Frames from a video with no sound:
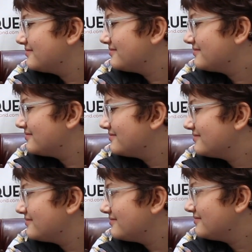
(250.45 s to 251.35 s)

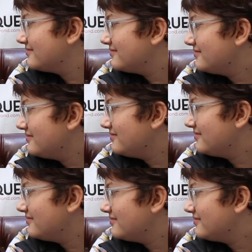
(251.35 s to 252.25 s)

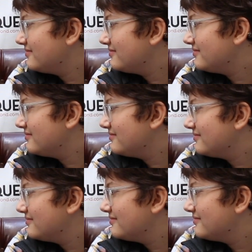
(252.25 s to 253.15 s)

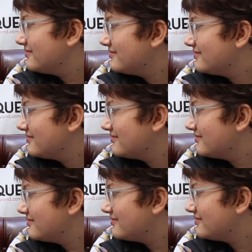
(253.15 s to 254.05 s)

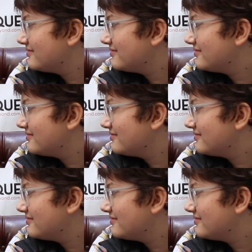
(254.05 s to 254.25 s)
The person shown says nothing.